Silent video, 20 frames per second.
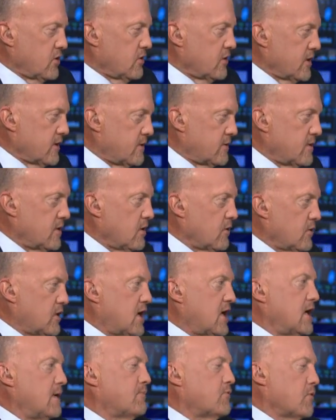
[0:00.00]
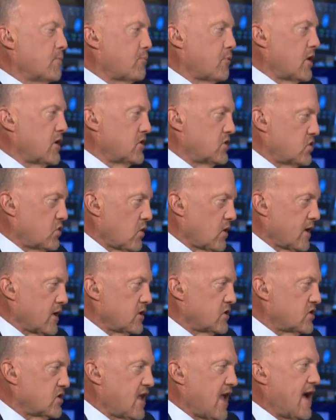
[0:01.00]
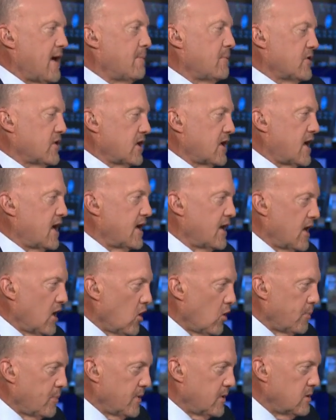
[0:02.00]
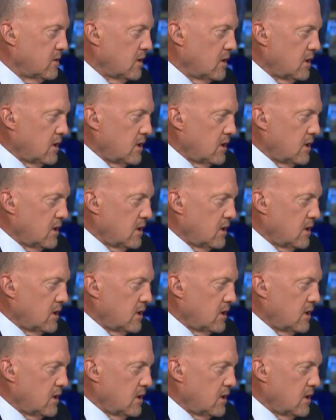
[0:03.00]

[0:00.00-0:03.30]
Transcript: to, like, you know, keep their price targets down, but they can't help it.